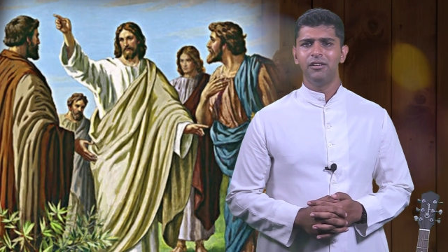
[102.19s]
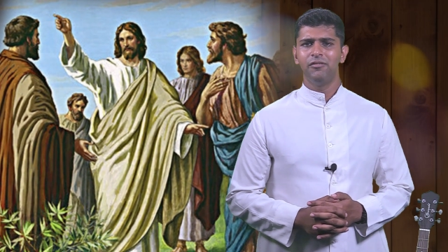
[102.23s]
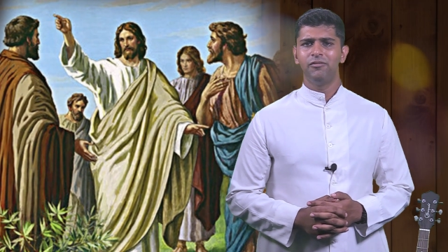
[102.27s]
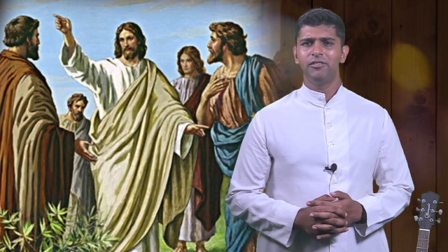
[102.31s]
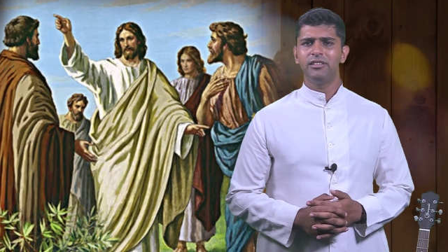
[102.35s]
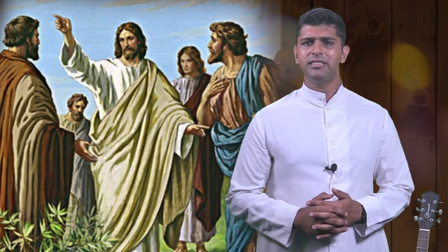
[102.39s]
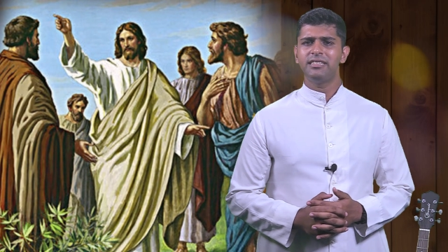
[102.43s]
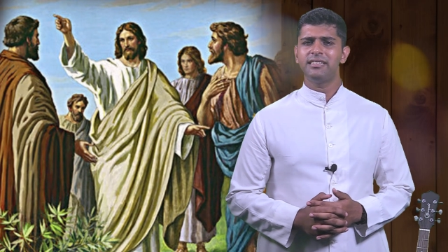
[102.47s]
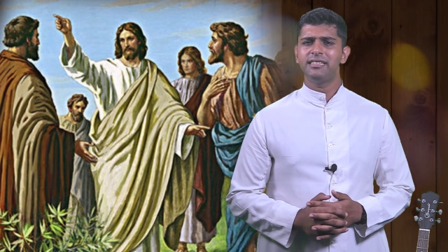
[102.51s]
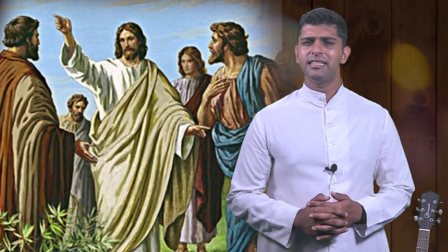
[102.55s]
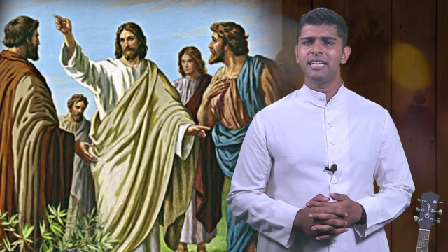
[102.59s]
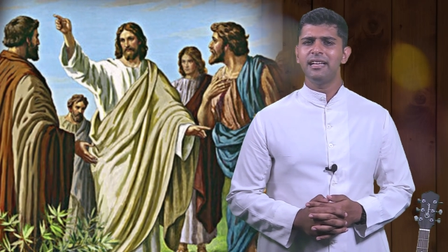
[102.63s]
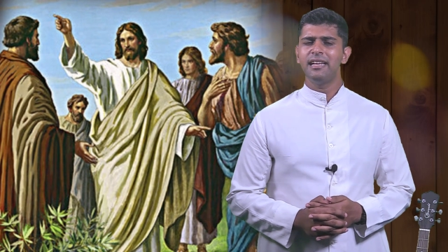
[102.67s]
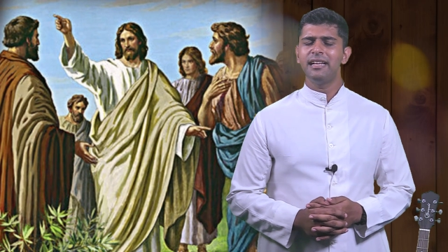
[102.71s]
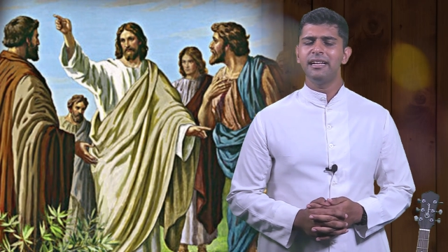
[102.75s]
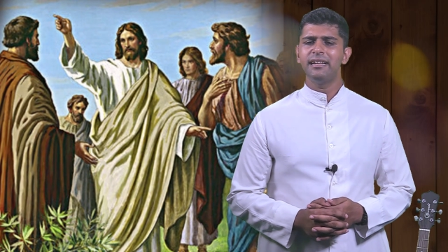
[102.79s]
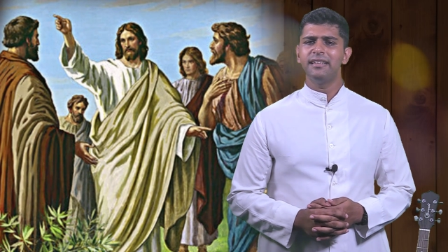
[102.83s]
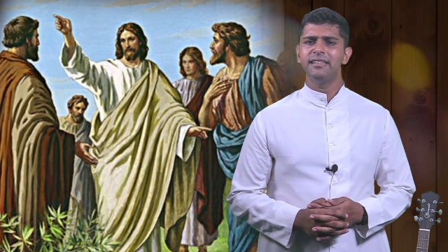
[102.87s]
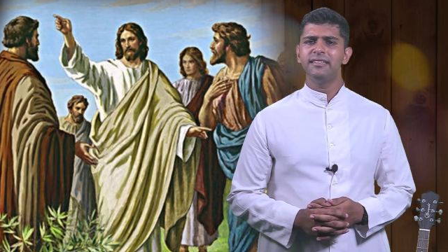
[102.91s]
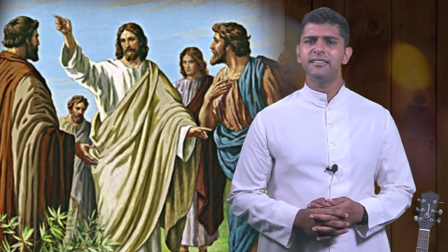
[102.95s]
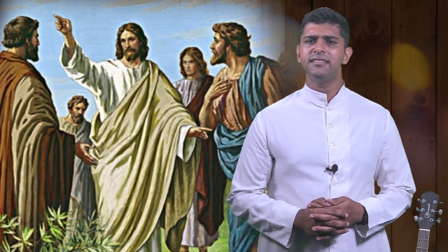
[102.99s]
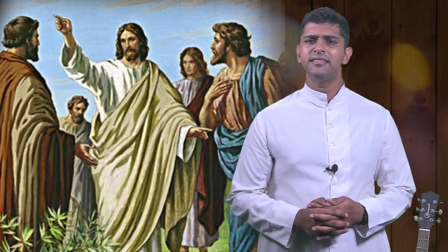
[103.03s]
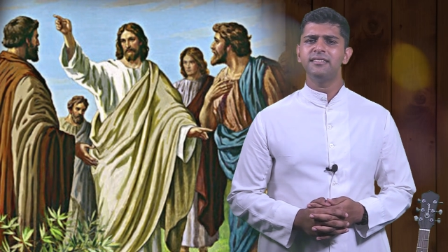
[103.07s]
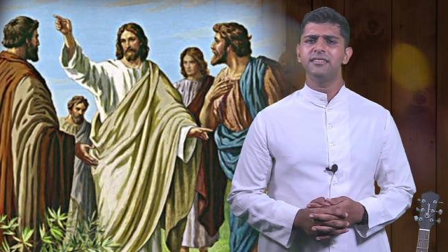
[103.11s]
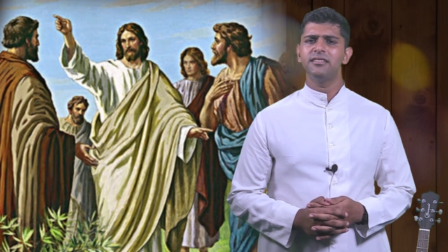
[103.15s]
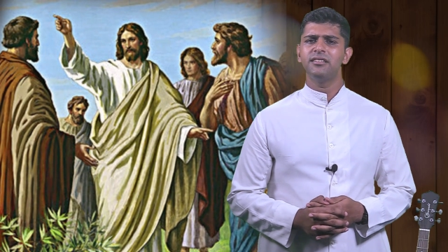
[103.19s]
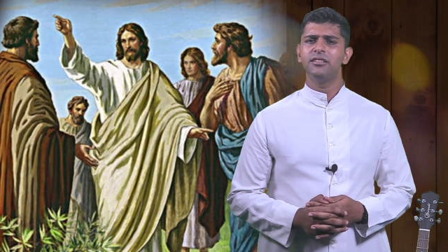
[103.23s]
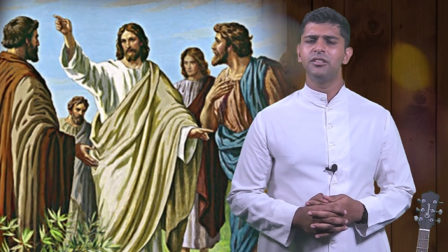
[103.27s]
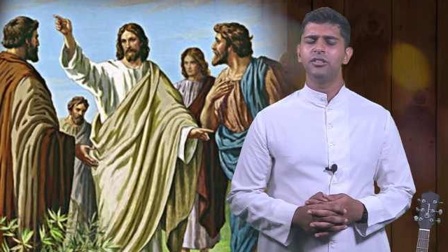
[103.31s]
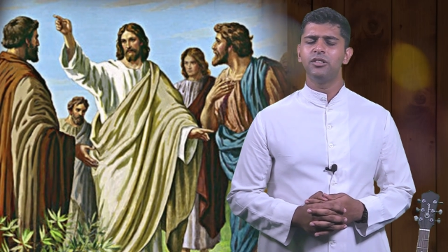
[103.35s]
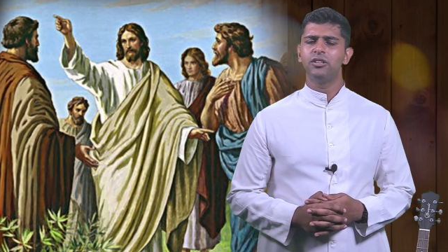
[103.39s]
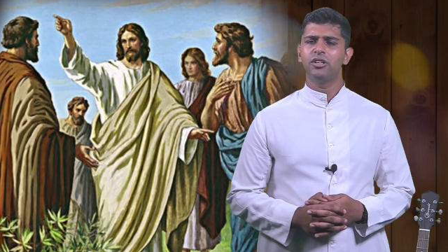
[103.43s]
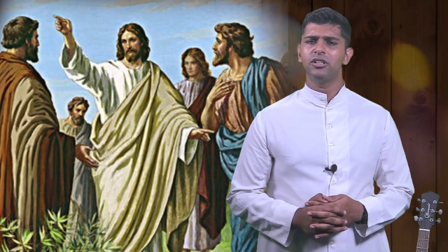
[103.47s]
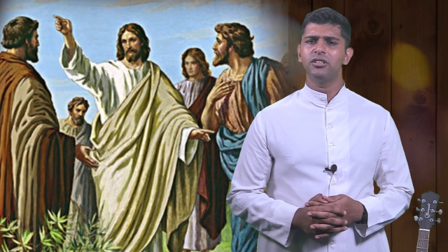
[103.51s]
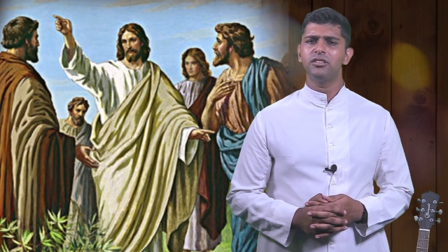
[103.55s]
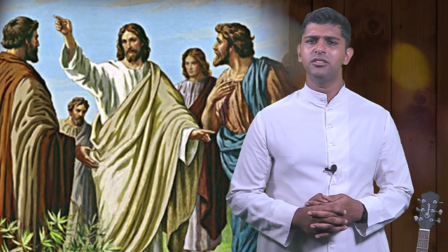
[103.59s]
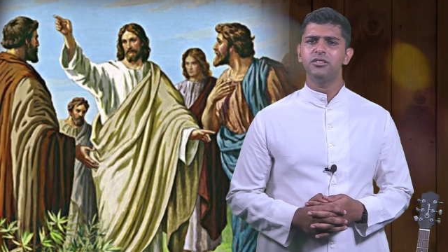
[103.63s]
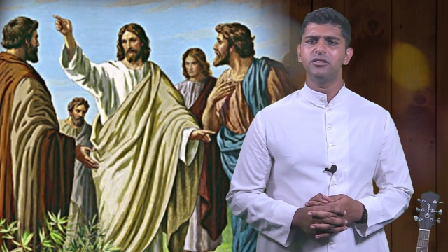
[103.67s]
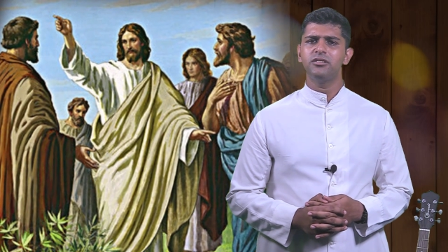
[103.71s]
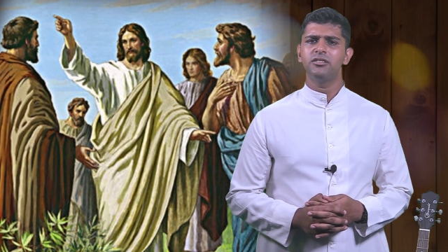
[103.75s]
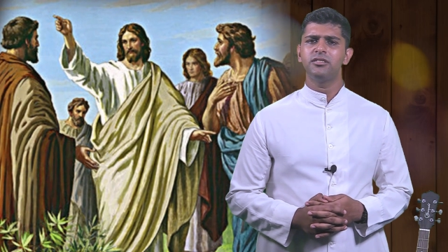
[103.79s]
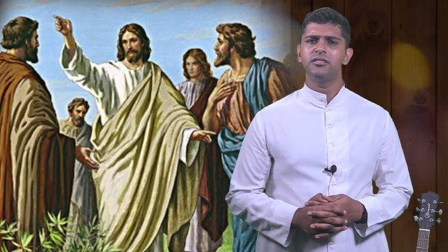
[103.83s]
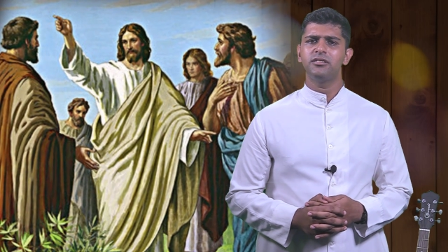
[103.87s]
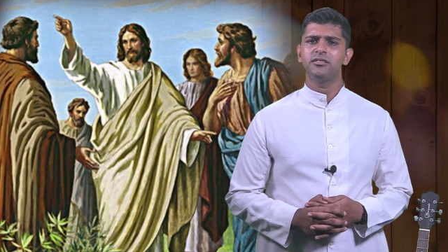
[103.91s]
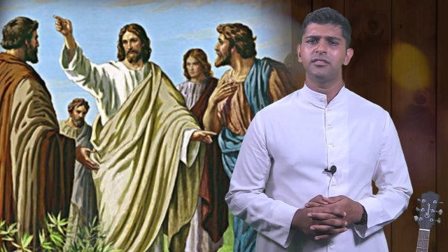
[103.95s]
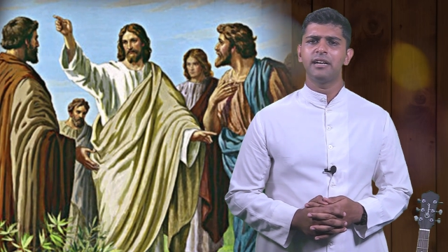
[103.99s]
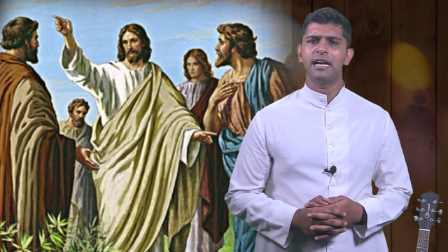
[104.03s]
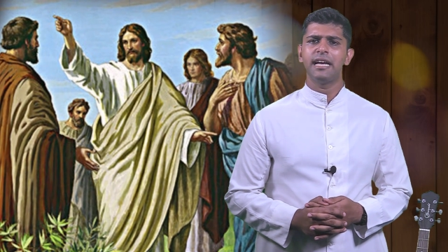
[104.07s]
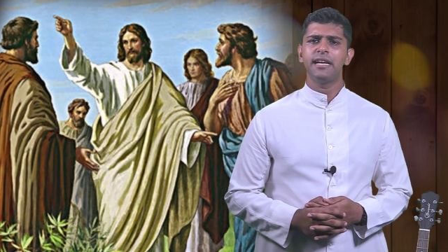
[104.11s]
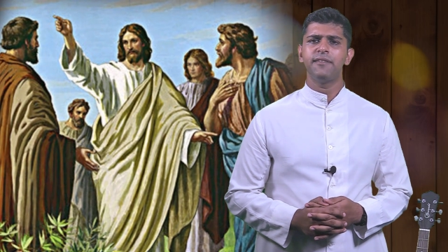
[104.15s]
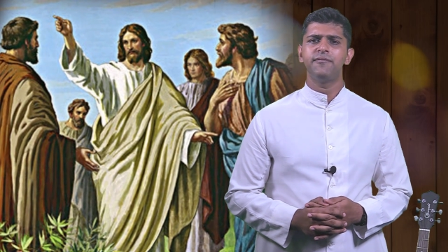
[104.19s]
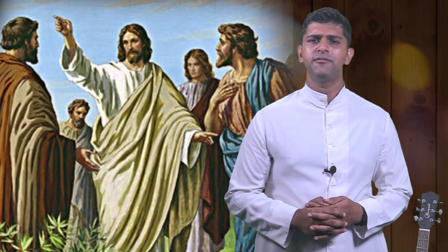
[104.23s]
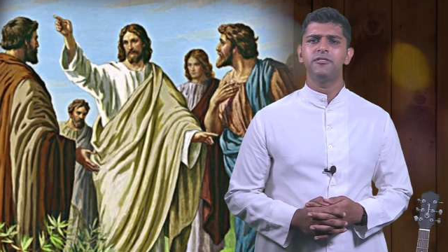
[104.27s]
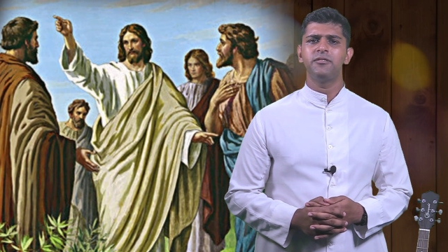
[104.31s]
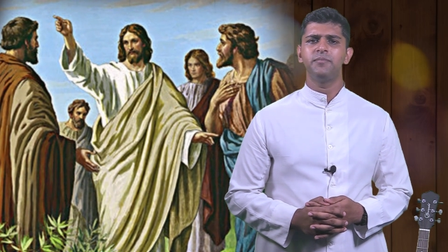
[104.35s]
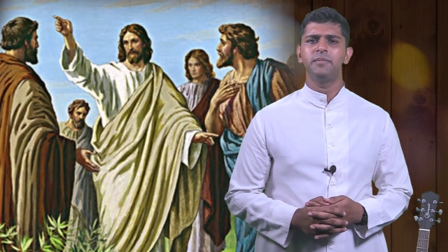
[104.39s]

was telling us not to strive